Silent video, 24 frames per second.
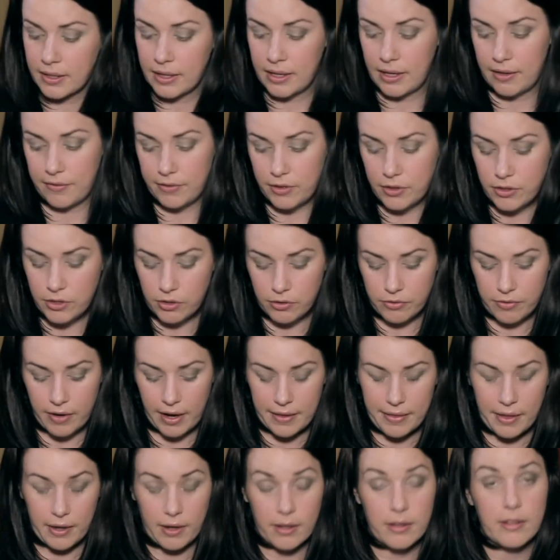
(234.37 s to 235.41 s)
If you do
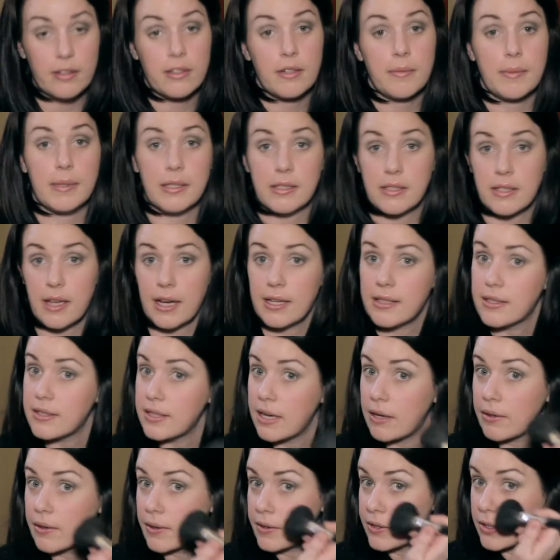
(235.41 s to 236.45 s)
find that a little bit slides
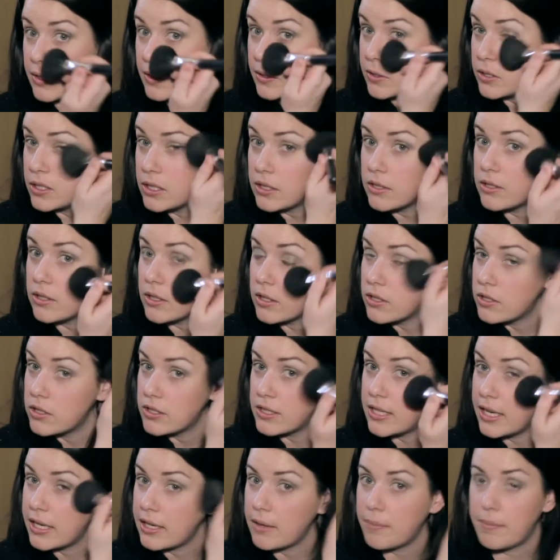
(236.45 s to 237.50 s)
down onto the cheeks, you can
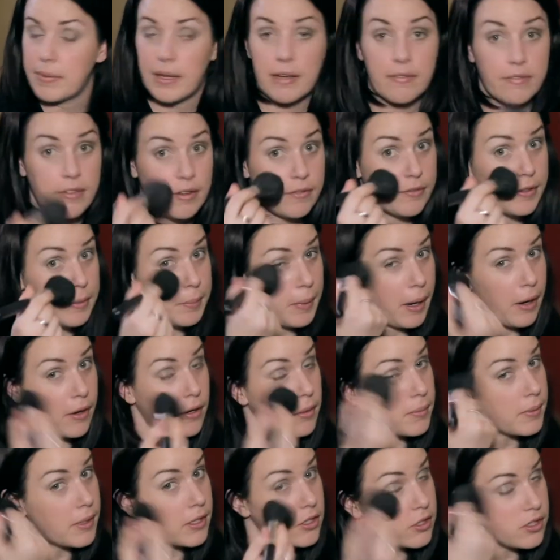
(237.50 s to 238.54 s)
just take a big fluffy
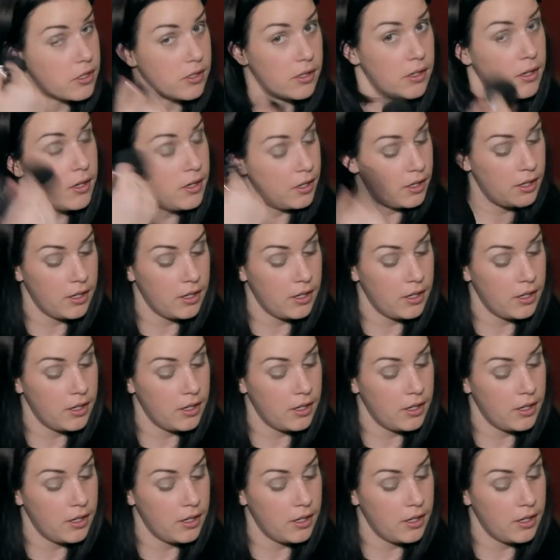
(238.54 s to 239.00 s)
powder brush and